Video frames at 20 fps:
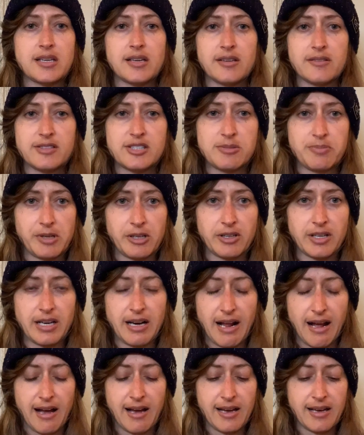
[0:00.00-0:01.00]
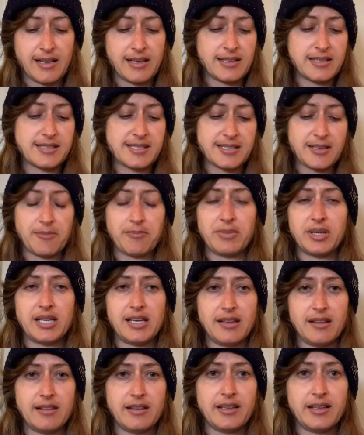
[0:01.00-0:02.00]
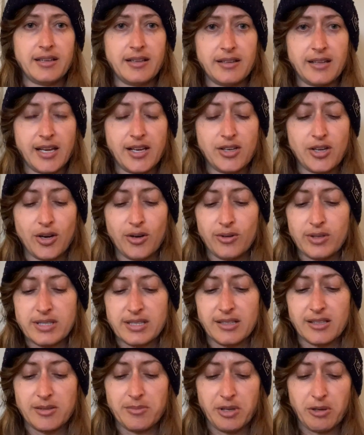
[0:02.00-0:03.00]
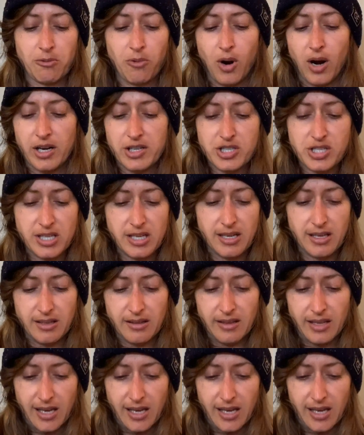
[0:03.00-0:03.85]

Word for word: if Spirit has somebody that they know is going to be watching,